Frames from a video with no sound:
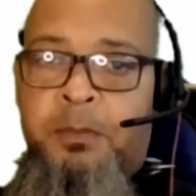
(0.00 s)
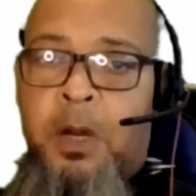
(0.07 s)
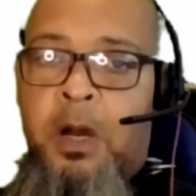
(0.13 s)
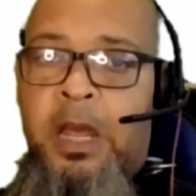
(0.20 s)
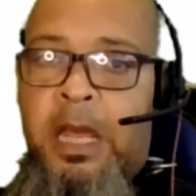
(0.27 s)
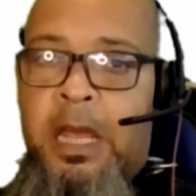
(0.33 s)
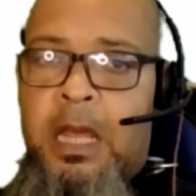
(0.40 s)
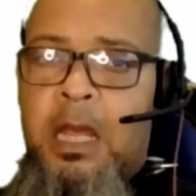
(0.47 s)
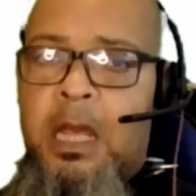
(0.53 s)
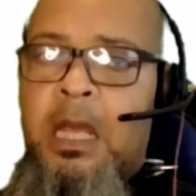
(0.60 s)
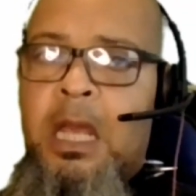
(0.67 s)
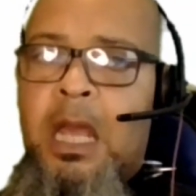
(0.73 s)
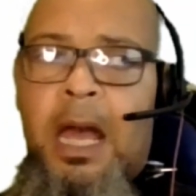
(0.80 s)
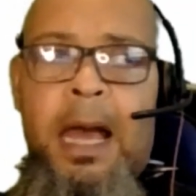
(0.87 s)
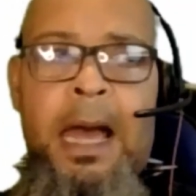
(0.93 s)
by it.
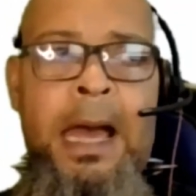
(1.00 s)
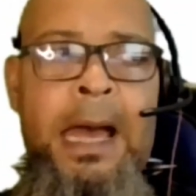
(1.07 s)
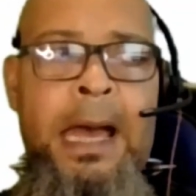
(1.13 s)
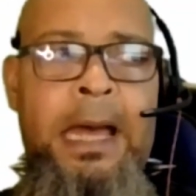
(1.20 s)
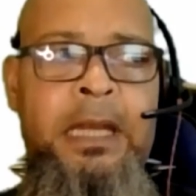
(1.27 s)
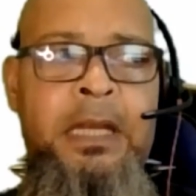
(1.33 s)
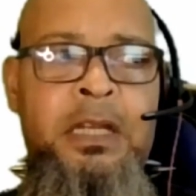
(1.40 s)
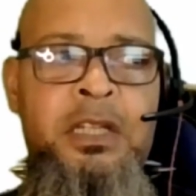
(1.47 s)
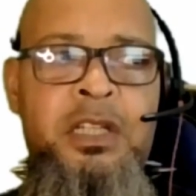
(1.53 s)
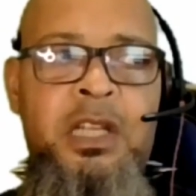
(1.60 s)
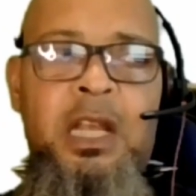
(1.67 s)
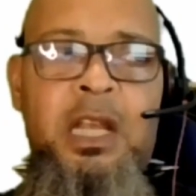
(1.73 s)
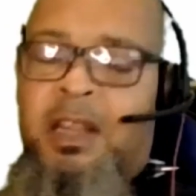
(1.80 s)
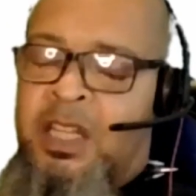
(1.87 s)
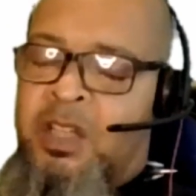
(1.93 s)
And
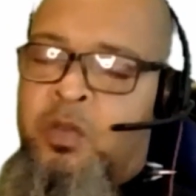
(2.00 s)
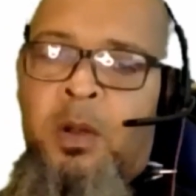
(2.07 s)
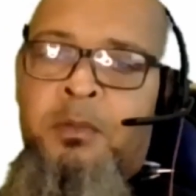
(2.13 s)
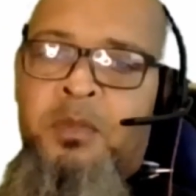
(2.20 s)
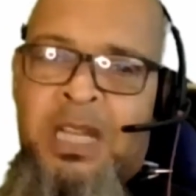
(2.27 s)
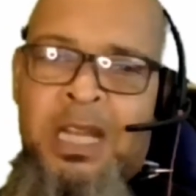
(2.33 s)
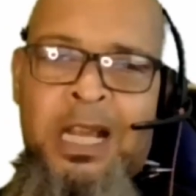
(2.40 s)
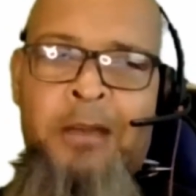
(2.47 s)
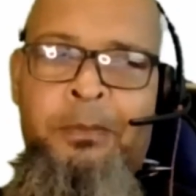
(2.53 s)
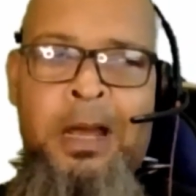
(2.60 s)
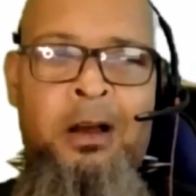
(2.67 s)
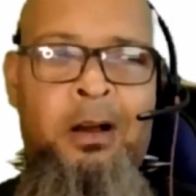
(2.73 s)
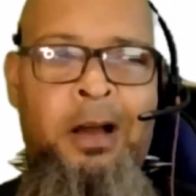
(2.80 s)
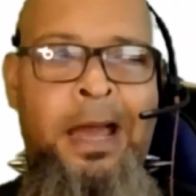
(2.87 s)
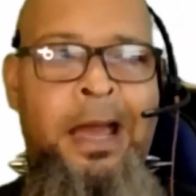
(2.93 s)
this is what I'm saying
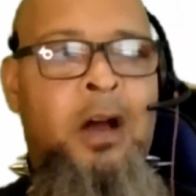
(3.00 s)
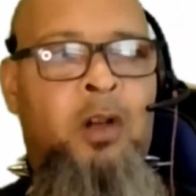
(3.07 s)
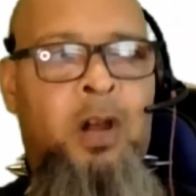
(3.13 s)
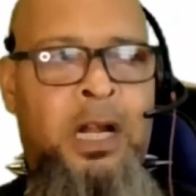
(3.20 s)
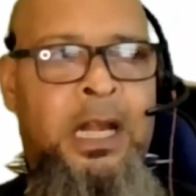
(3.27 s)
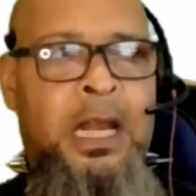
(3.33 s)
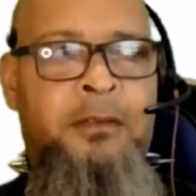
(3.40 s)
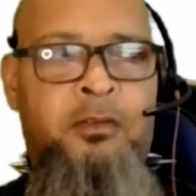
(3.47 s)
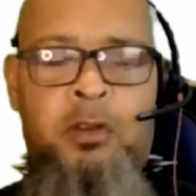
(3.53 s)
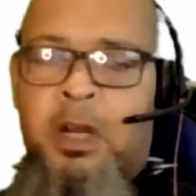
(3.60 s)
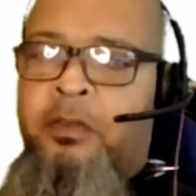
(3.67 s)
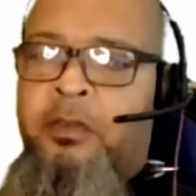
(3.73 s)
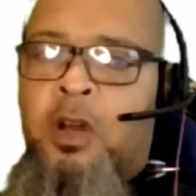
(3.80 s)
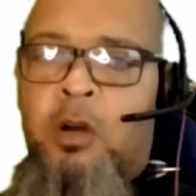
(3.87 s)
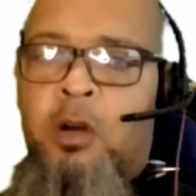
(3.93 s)
about how clever
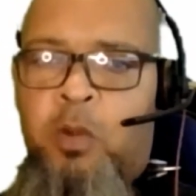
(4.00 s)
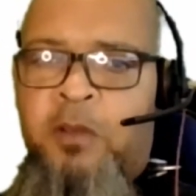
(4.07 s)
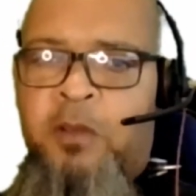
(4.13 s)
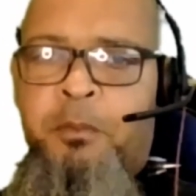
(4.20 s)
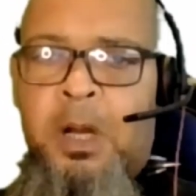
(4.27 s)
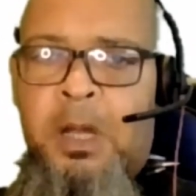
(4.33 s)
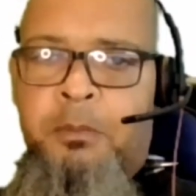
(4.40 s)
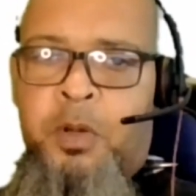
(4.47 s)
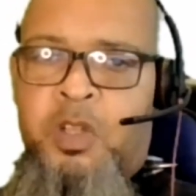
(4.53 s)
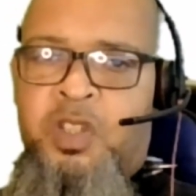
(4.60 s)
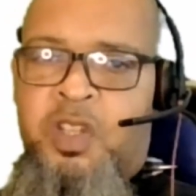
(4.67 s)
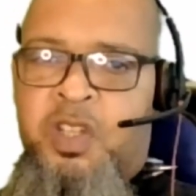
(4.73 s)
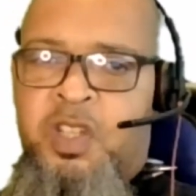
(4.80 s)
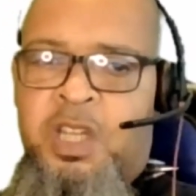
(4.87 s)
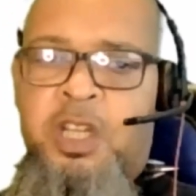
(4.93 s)
I've got with my
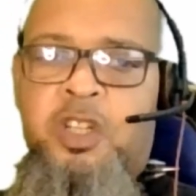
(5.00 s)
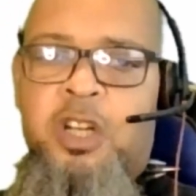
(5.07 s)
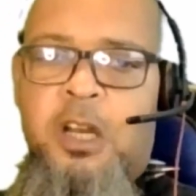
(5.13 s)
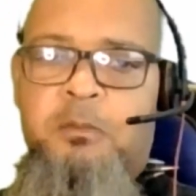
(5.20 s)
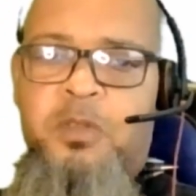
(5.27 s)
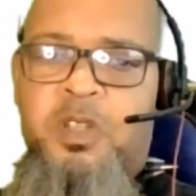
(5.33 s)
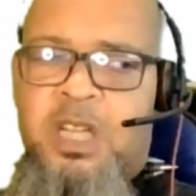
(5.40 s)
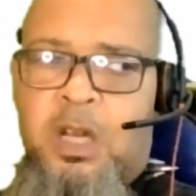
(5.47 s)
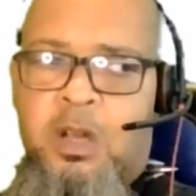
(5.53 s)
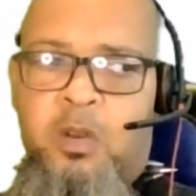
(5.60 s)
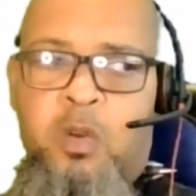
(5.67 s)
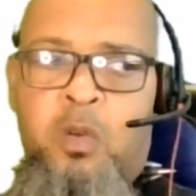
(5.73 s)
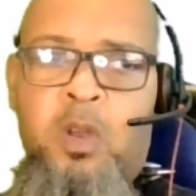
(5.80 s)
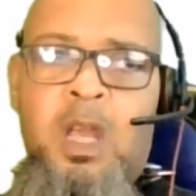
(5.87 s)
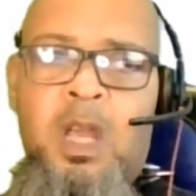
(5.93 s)
imposter syndrome.
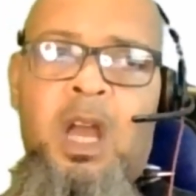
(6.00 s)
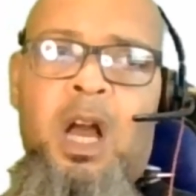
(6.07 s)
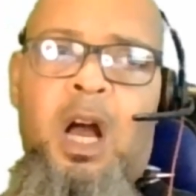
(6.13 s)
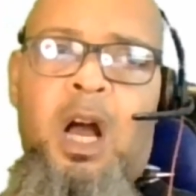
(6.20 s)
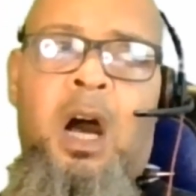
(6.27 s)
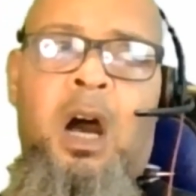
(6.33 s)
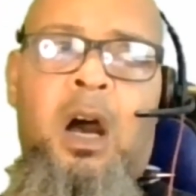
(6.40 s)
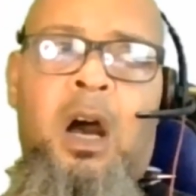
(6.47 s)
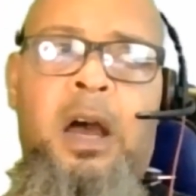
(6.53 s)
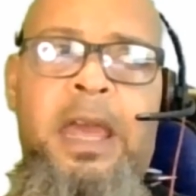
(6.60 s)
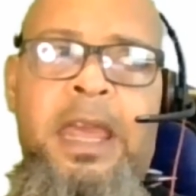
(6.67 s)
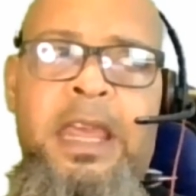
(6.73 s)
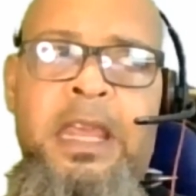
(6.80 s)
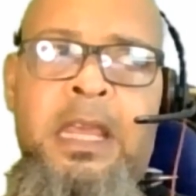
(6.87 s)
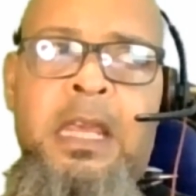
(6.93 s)
So
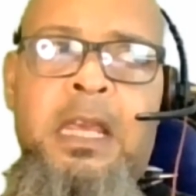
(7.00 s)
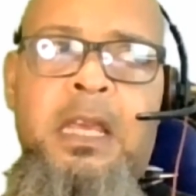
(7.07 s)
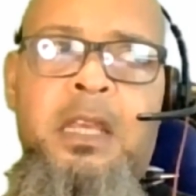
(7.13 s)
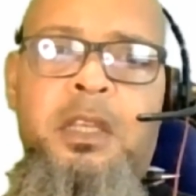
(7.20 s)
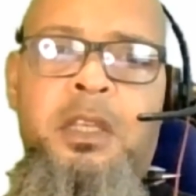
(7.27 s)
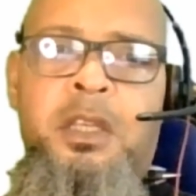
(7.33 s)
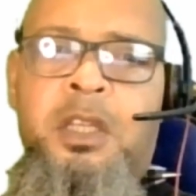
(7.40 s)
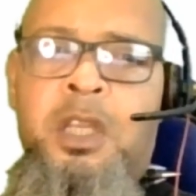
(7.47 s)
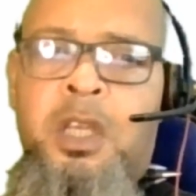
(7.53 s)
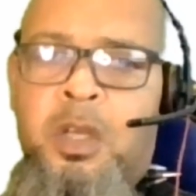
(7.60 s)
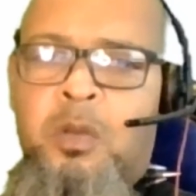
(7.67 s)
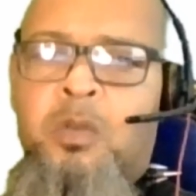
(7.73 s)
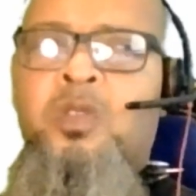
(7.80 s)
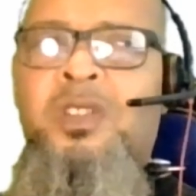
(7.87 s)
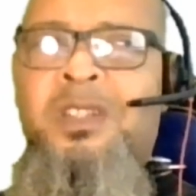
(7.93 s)
I
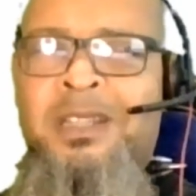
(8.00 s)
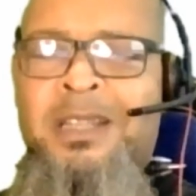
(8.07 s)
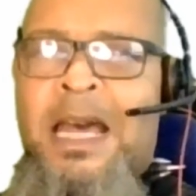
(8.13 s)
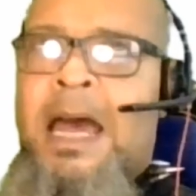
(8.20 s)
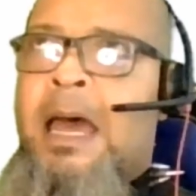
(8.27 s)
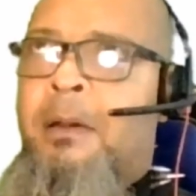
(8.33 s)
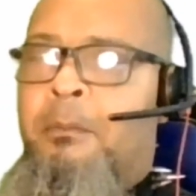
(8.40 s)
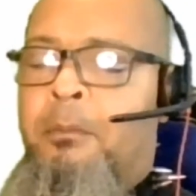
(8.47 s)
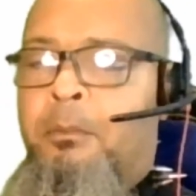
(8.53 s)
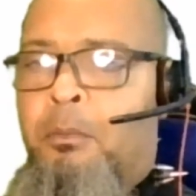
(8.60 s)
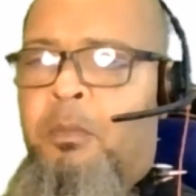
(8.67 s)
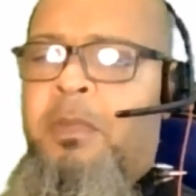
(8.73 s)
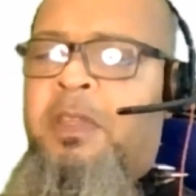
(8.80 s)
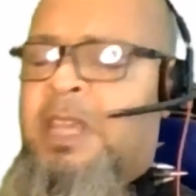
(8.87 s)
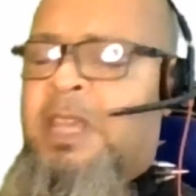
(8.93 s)
use that,
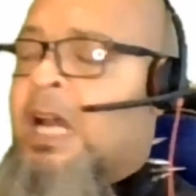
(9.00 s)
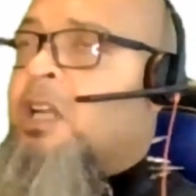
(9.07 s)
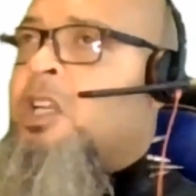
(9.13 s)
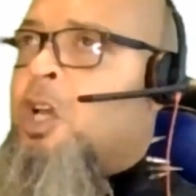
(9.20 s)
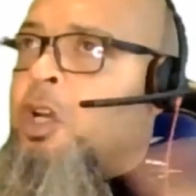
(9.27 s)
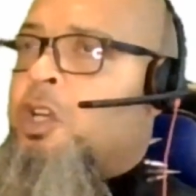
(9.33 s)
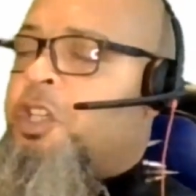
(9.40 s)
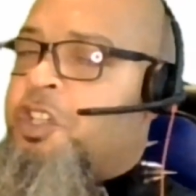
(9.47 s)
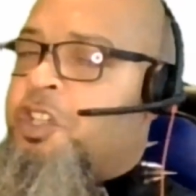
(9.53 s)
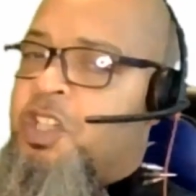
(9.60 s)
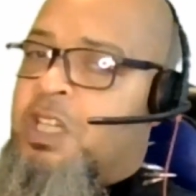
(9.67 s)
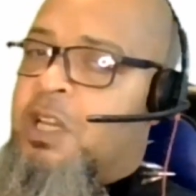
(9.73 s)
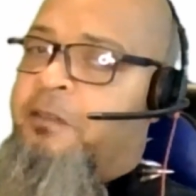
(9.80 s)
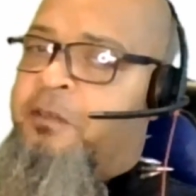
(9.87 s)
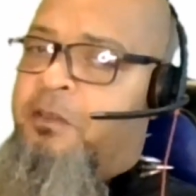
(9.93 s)
the unconscious
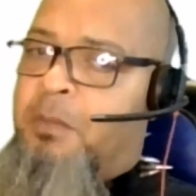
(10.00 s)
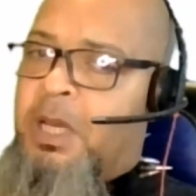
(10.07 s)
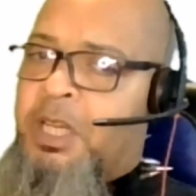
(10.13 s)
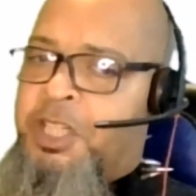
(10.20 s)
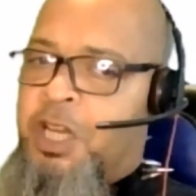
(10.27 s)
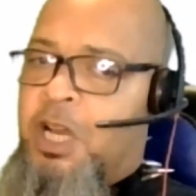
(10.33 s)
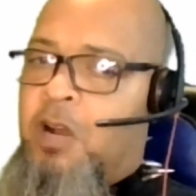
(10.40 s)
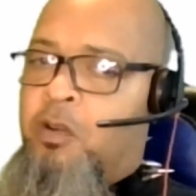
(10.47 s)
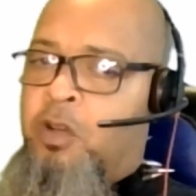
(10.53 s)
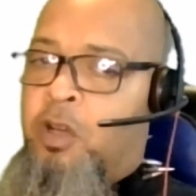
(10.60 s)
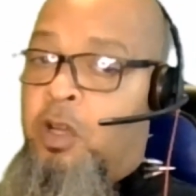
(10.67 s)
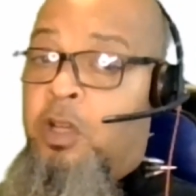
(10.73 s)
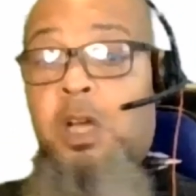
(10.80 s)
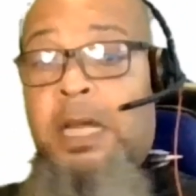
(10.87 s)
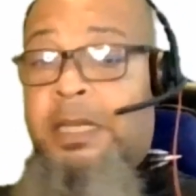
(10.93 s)
stuff from my
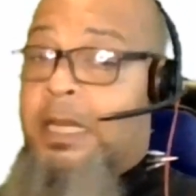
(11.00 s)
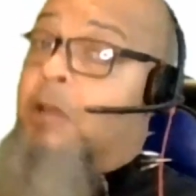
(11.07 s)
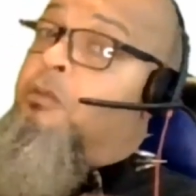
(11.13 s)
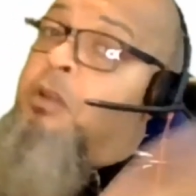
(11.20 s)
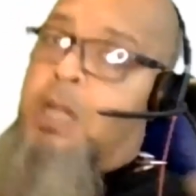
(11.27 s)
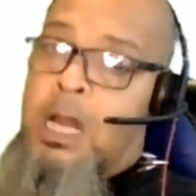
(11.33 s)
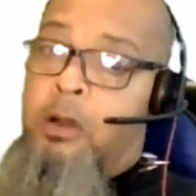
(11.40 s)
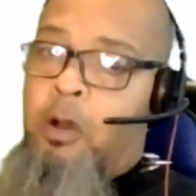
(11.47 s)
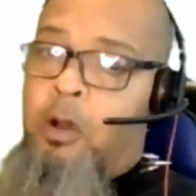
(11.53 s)
childhood I don't know